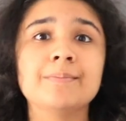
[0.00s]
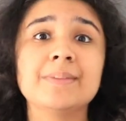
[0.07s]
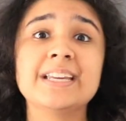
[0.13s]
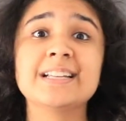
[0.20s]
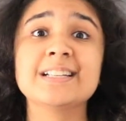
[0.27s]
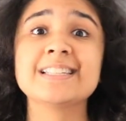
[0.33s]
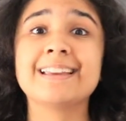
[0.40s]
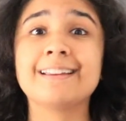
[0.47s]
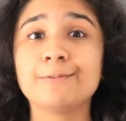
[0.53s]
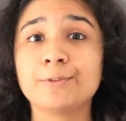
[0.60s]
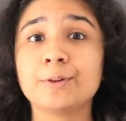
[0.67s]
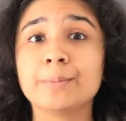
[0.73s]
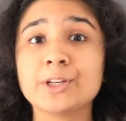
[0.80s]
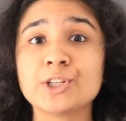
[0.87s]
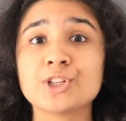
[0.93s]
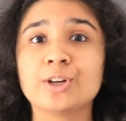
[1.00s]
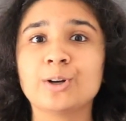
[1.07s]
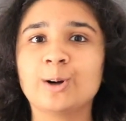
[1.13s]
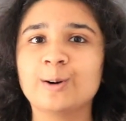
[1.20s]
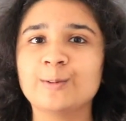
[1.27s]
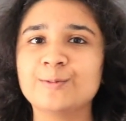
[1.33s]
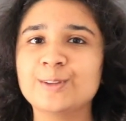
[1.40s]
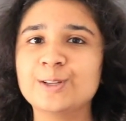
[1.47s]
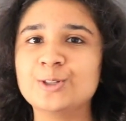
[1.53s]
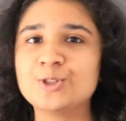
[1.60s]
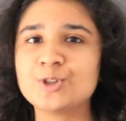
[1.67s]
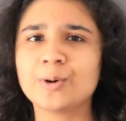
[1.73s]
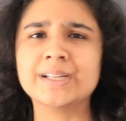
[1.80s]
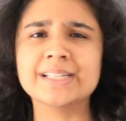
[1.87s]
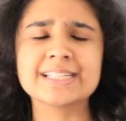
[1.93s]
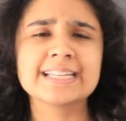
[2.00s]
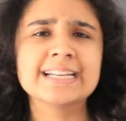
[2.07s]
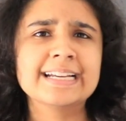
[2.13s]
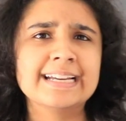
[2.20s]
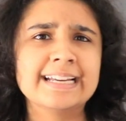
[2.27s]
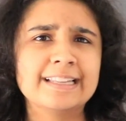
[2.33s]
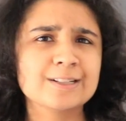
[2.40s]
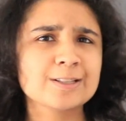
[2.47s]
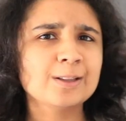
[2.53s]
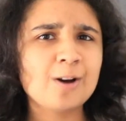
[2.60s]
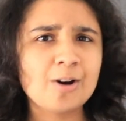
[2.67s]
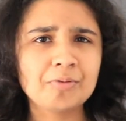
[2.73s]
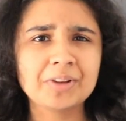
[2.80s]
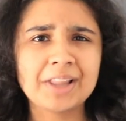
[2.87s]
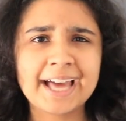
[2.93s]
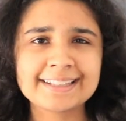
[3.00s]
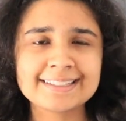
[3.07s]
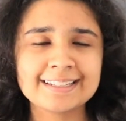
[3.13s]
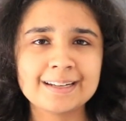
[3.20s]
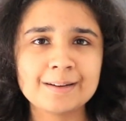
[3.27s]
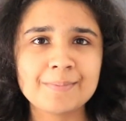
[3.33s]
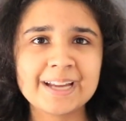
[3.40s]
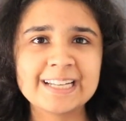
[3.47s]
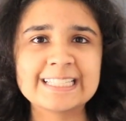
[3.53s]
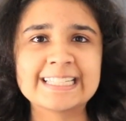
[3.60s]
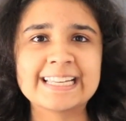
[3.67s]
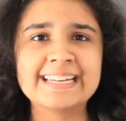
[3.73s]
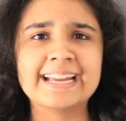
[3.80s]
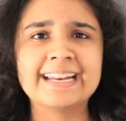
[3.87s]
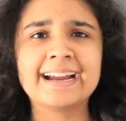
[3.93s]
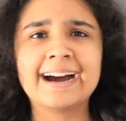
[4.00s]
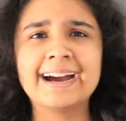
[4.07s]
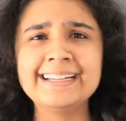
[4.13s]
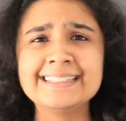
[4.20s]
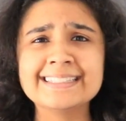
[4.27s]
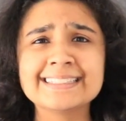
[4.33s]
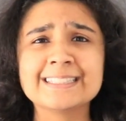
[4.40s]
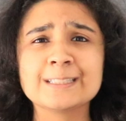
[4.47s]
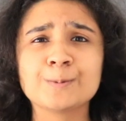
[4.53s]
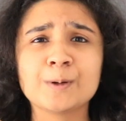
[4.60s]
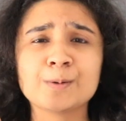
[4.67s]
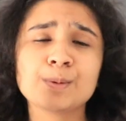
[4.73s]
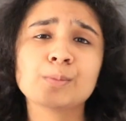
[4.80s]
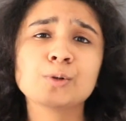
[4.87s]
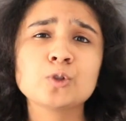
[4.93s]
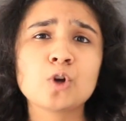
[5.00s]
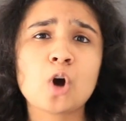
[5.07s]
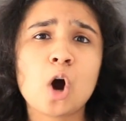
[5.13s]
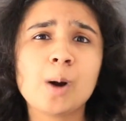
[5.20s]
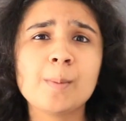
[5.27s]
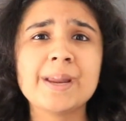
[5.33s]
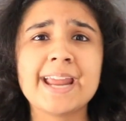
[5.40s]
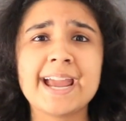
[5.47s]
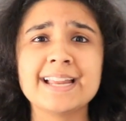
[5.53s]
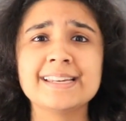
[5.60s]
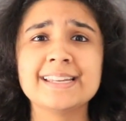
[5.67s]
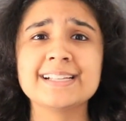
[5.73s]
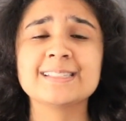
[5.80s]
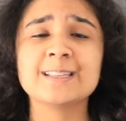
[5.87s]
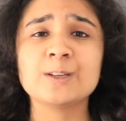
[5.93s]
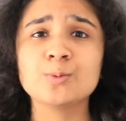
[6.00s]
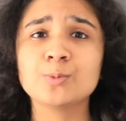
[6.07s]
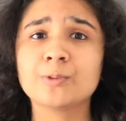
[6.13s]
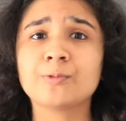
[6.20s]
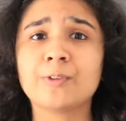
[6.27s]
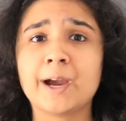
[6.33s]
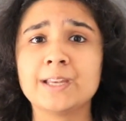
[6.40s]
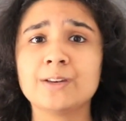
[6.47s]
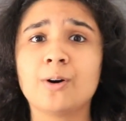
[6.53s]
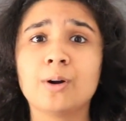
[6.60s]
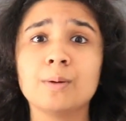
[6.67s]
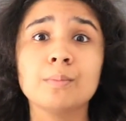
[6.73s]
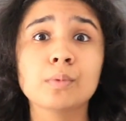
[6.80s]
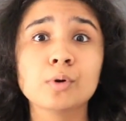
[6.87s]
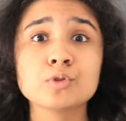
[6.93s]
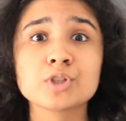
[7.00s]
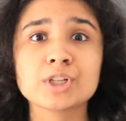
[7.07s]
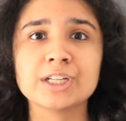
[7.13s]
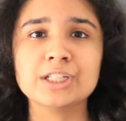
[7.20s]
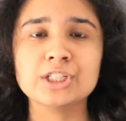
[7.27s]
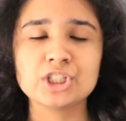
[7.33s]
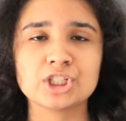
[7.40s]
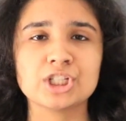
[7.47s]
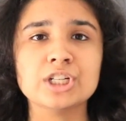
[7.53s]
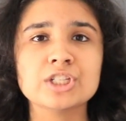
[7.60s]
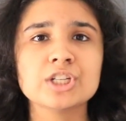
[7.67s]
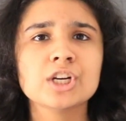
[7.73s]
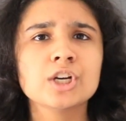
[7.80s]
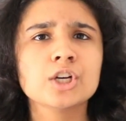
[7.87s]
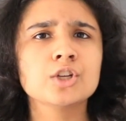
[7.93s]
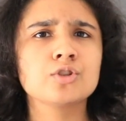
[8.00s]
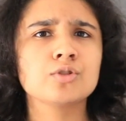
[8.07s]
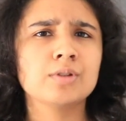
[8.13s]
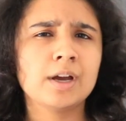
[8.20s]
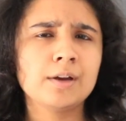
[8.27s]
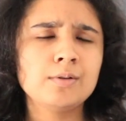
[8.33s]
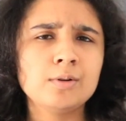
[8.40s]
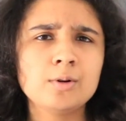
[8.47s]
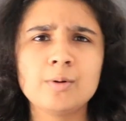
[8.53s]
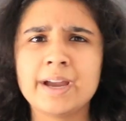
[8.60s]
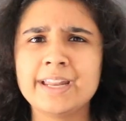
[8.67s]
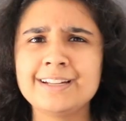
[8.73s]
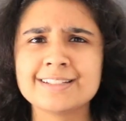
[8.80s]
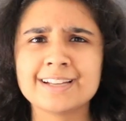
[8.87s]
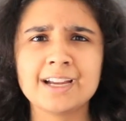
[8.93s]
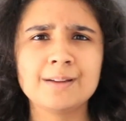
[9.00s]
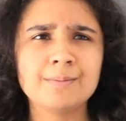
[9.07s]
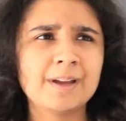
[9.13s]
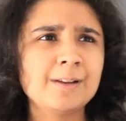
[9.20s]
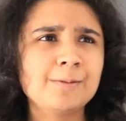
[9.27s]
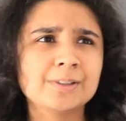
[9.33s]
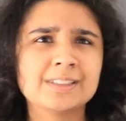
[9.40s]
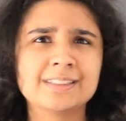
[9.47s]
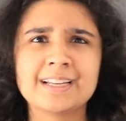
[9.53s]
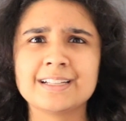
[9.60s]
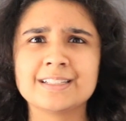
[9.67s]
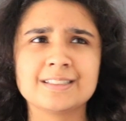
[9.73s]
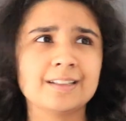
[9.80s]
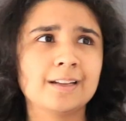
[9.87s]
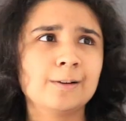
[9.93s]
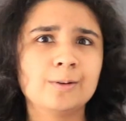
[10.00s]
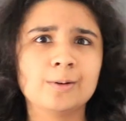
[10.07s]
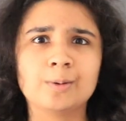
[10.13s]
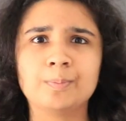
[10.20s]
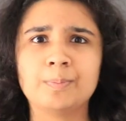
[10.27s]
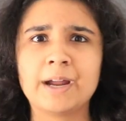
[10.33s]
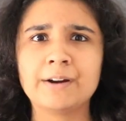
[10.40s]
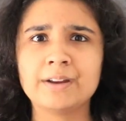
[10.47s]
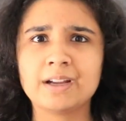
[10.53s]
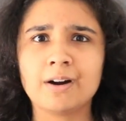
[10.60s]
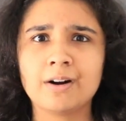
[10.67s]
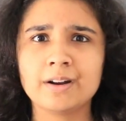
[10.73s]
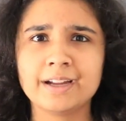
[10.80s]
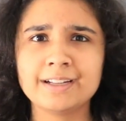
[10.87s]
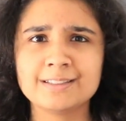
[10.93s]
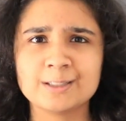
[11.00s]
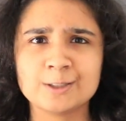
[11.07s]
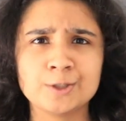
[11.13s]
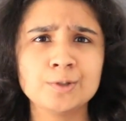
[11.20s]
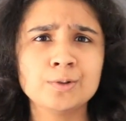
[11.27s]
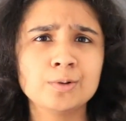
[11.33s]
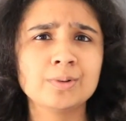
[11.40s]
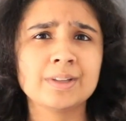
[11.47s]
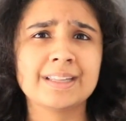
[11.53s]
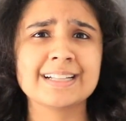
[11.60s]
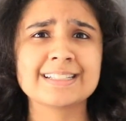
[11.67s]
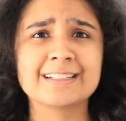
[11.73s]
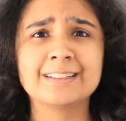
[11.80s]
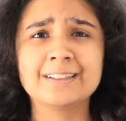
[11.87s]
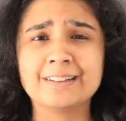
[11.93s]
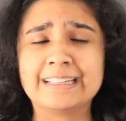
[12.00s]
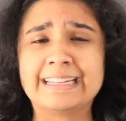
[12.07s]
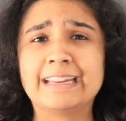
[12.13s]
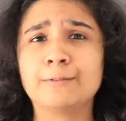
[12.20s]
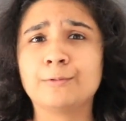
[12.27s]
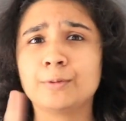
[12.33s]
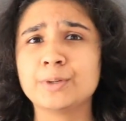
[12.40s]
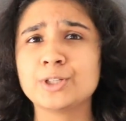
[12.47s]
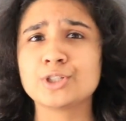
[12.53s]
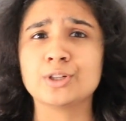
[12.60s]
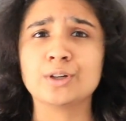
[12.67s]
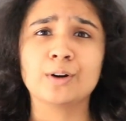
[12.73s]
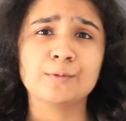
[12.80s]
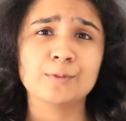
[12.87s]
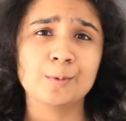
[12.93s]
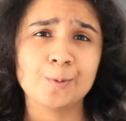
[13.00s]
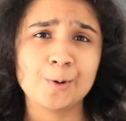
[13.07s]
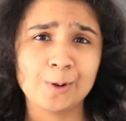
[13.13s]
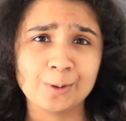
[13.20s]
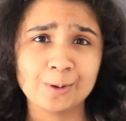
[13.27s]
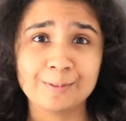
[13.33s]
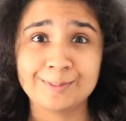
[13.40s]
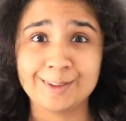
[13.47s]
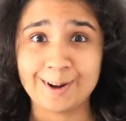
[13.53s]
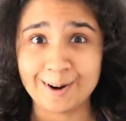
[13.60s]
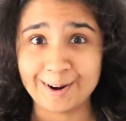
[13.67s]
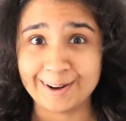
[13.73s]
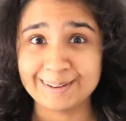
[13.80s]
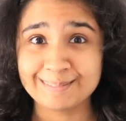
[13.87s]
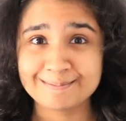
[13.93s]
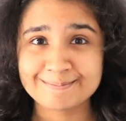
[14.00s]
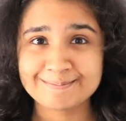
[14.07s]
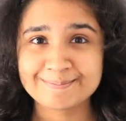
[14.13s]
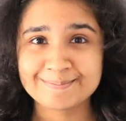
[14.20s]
means inflammation of the joints. There's a lot of Latin in medicine, and itis is one of the most common endings that you will find on most conditions. So now you know, anytime anyone says, I don't know, pericarditis, you know that that's clearly inflammation of the wall of the heart.